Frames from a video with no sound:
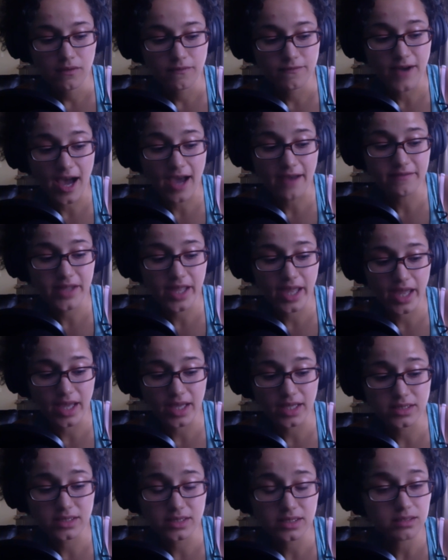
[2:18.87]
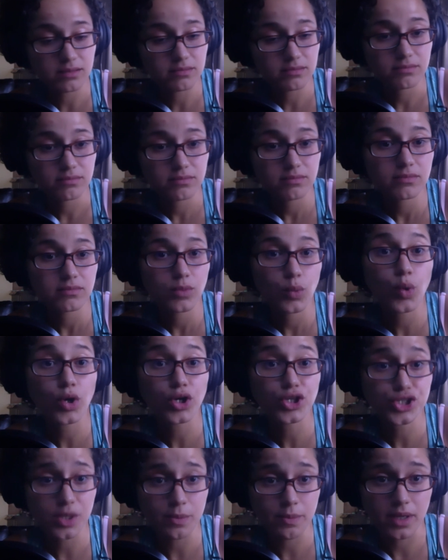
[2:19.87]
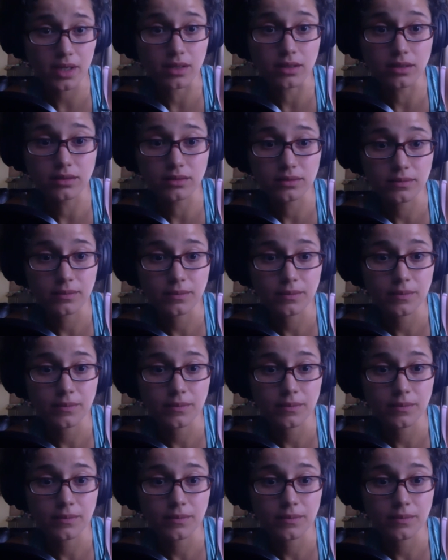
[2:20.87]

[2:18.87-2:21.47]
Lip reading: 5 days worshiping,